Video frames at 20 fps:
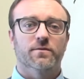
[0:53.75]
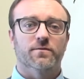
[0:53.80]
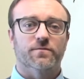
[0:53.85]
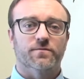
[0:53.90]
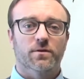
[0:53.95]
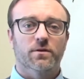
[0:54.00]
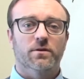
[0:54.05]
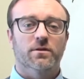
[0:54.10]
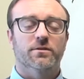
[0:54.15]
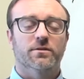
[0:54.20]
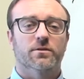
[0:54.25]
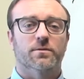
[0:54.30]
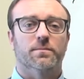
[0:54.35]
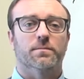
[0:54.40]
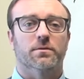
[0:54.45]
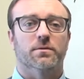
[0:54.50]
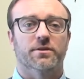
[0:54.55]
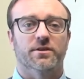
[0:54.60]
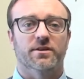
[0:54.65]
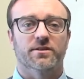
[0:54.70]
full and
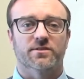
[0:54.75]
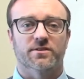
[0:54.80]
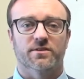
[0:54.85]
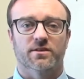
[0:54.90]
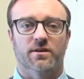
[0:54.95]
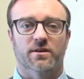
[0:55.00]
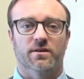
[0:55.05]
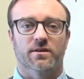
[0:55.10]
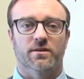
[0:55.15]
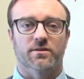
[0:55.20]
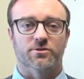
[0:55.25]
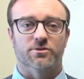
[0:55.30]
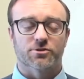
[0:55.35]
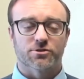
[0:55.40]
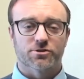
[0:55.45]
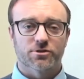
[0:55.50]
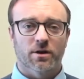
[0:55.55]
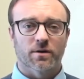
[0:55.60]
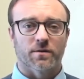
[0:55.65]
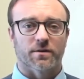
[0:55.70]
complete
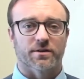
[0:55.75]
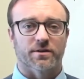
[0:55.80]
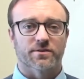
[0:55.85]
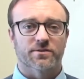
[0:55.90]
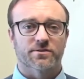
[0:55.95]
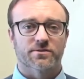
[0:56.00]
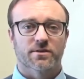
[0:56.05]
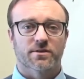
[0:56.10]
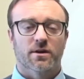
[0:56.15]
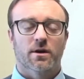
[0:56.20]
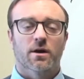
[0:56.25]
insurance